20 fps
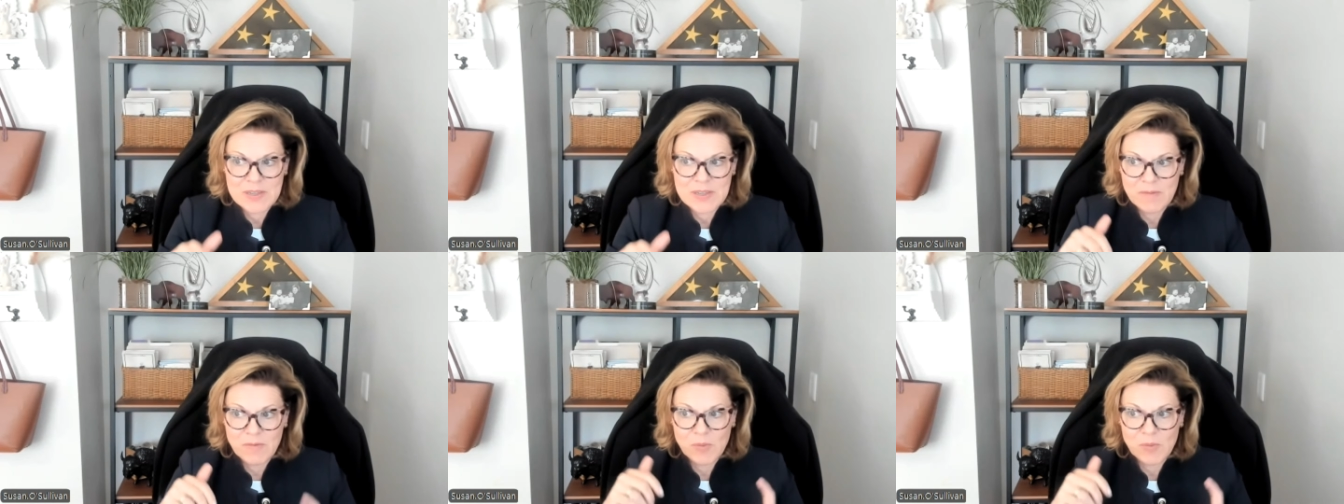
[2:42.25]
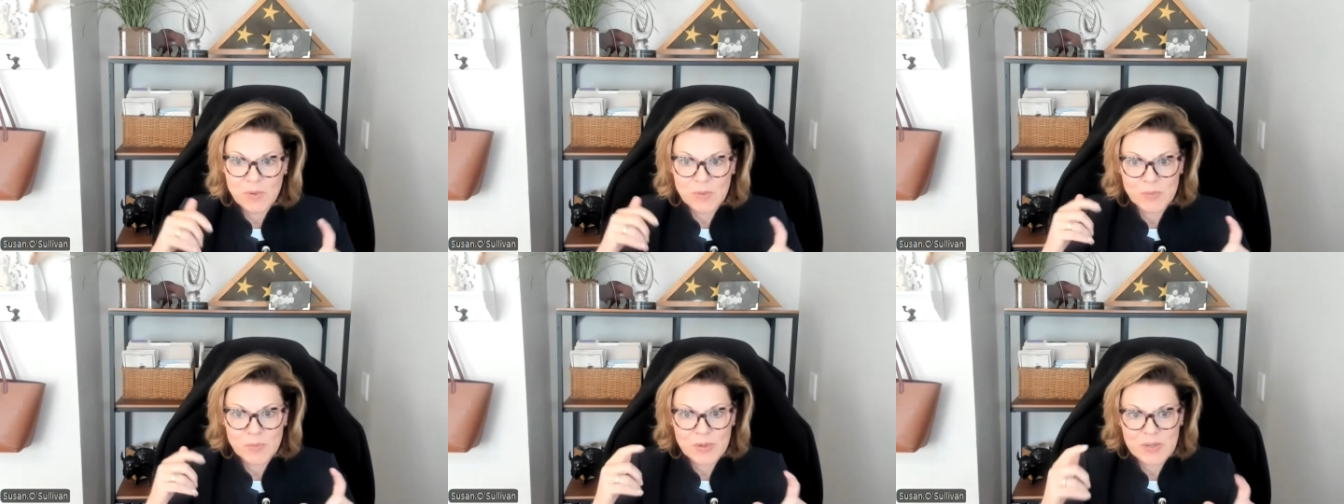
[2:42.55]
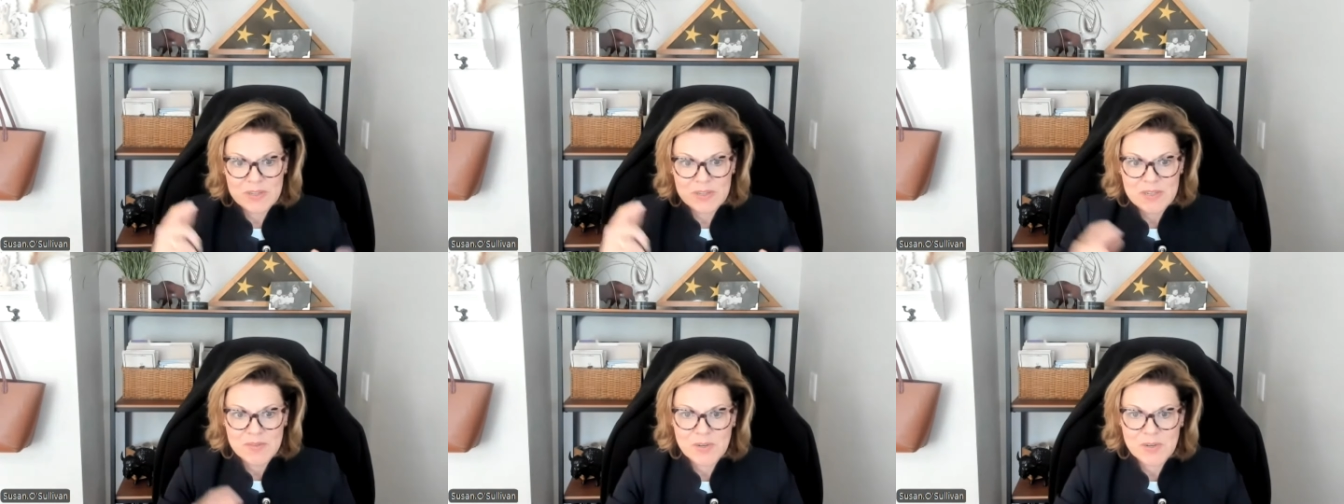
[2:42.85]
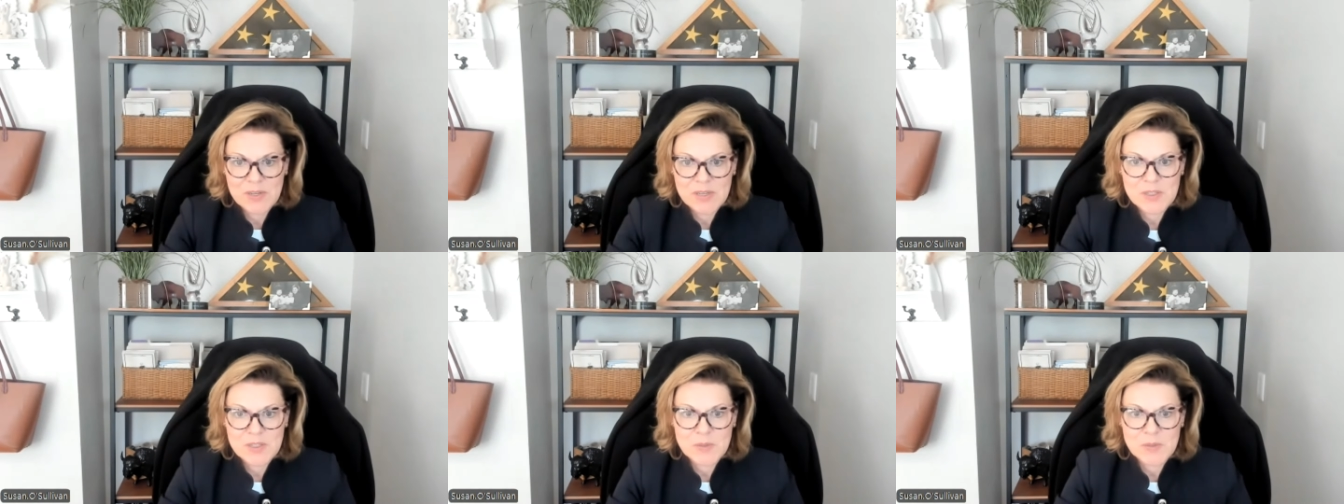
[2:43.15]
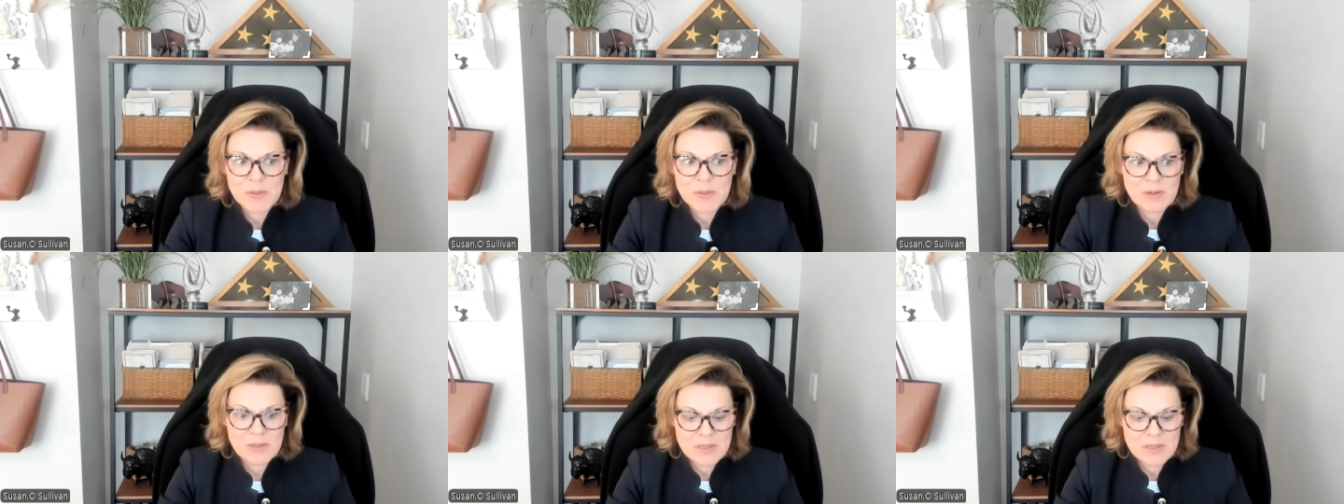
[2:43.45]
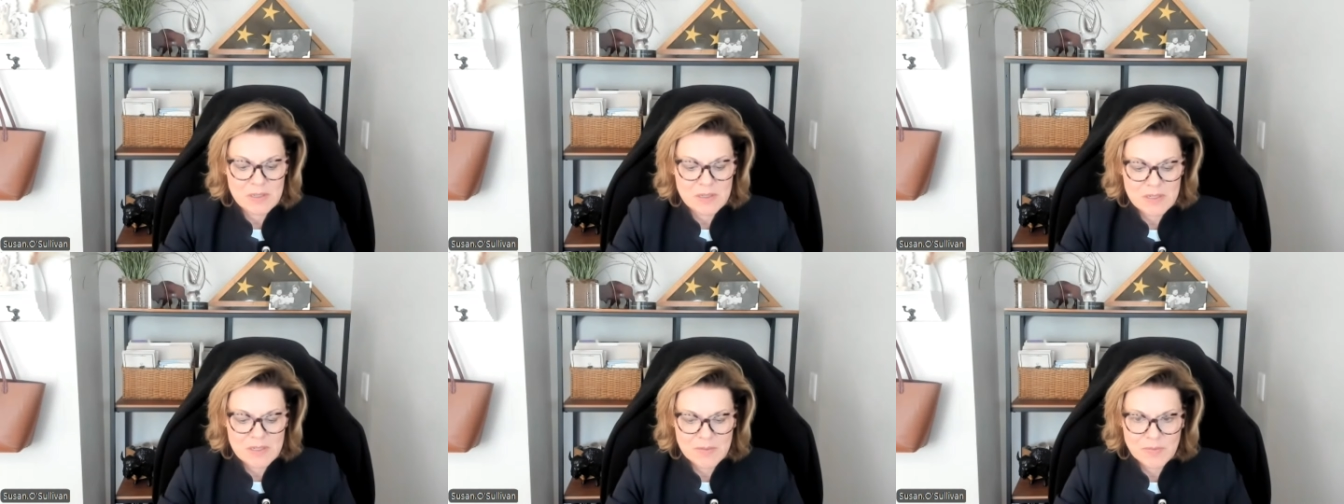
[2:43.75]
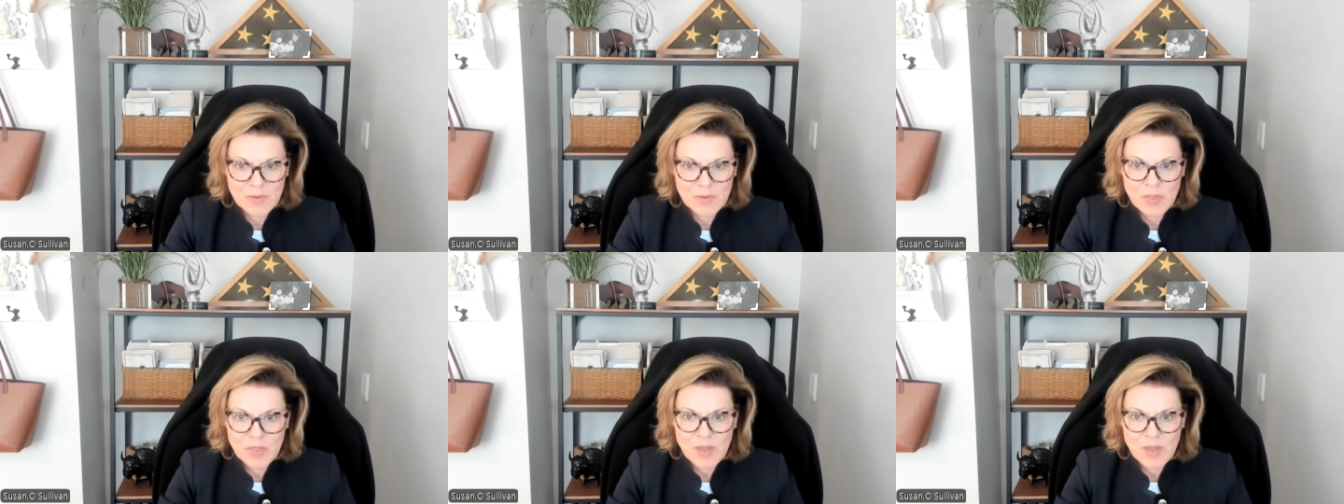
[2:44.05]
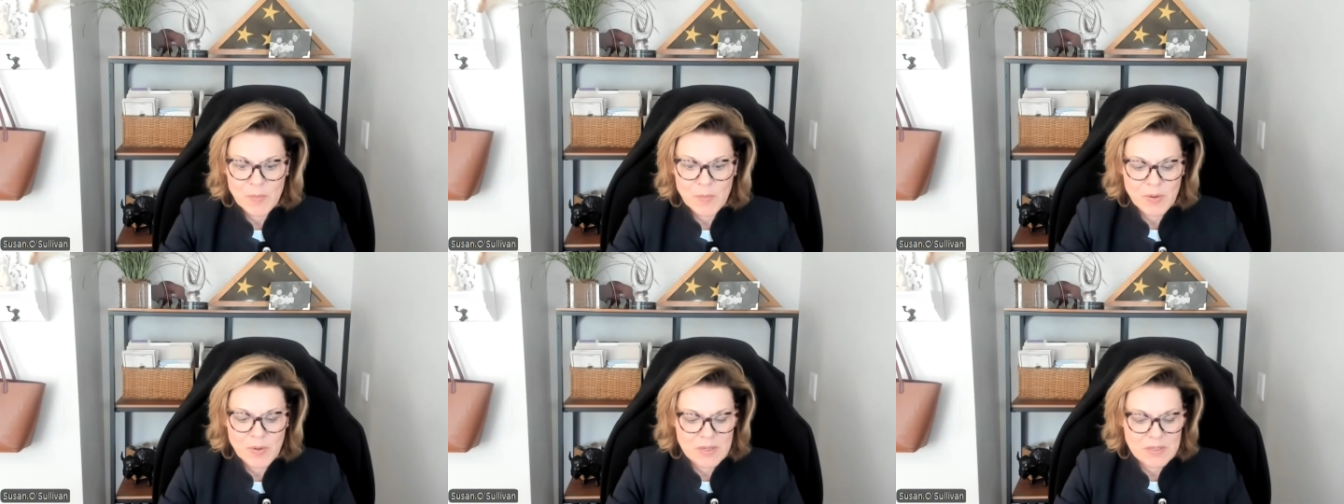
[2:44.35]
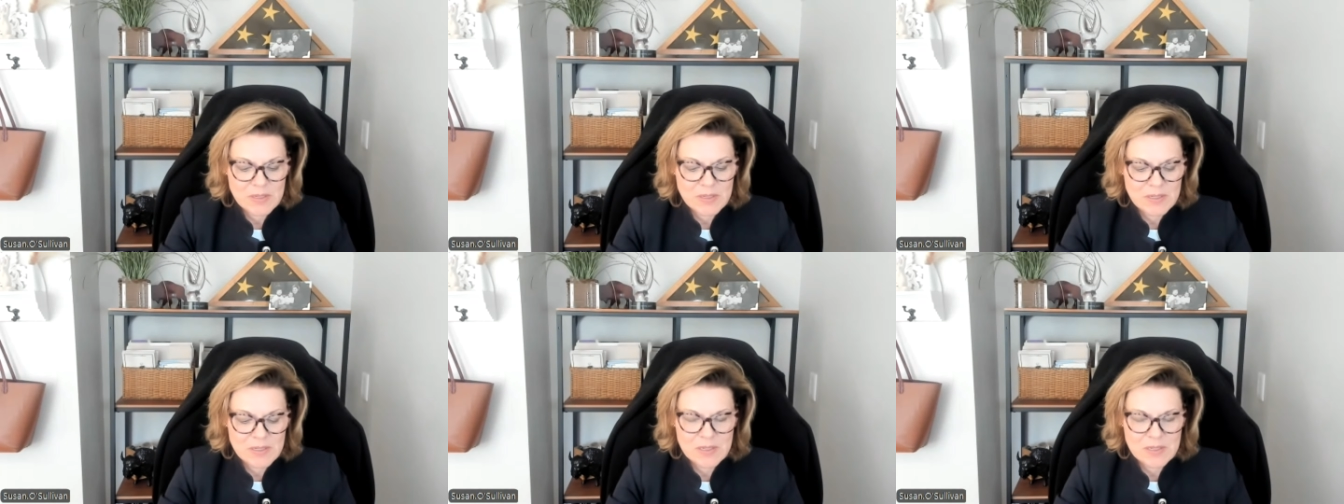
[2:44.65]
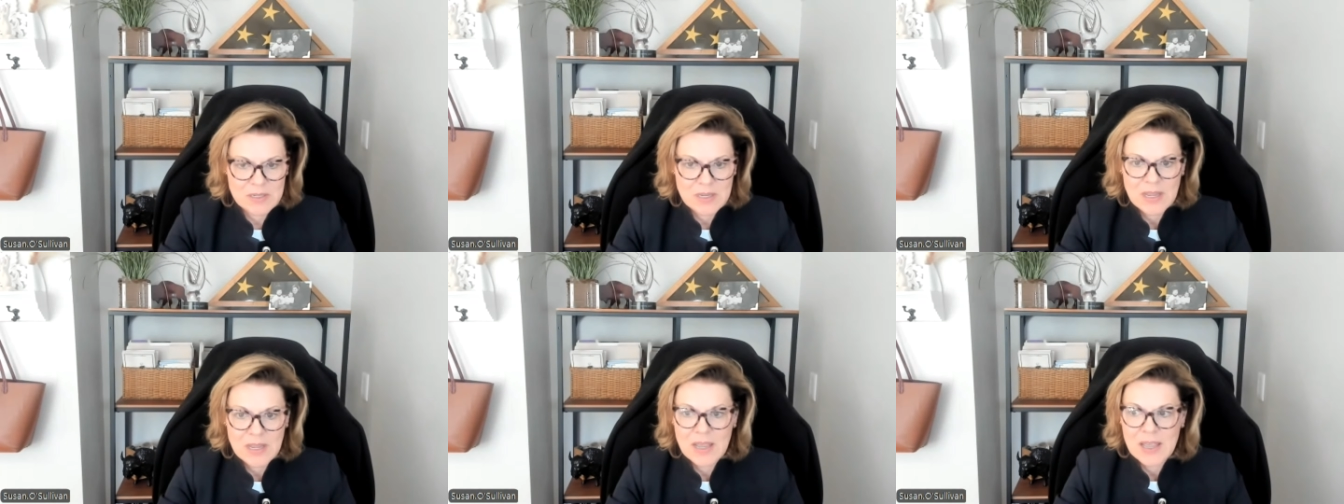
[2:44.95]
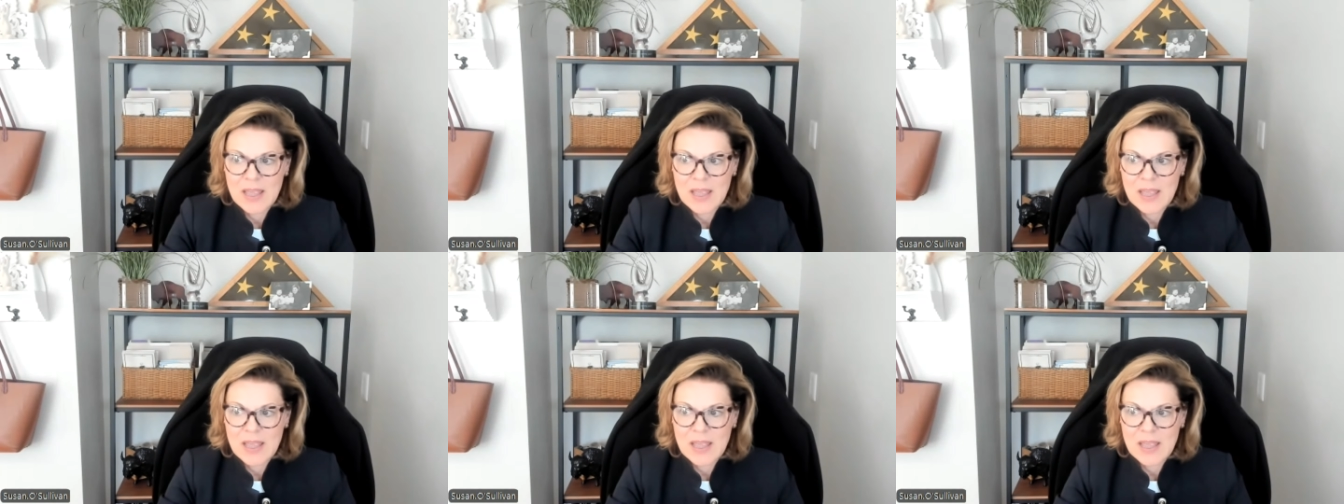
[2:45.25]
everyone brings different experiences, different thought processes.